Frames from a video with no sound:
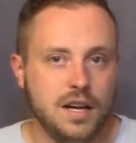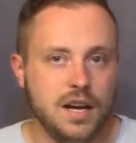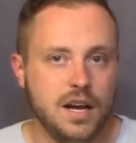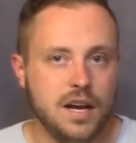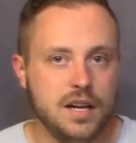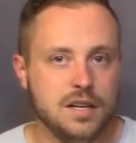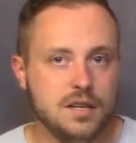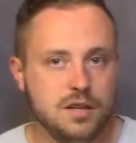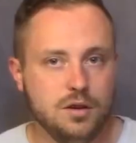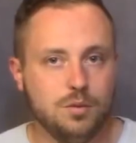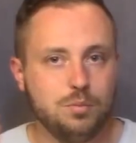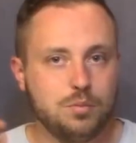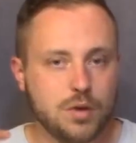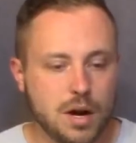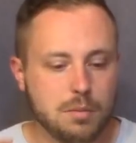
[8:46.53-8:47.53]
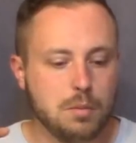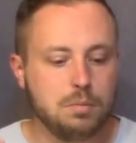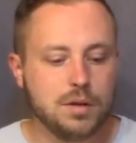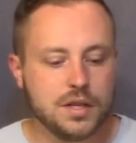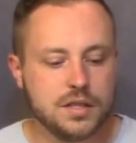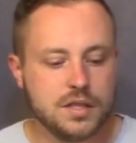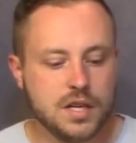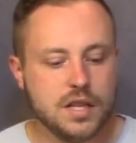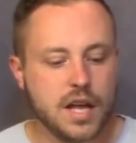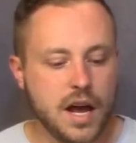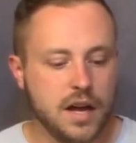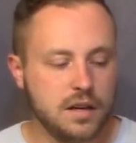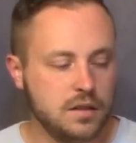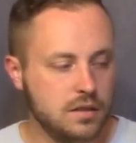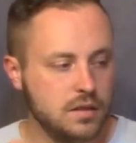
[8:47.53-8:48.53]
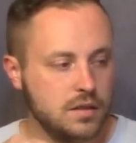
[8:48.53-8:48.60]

And you'll probably see that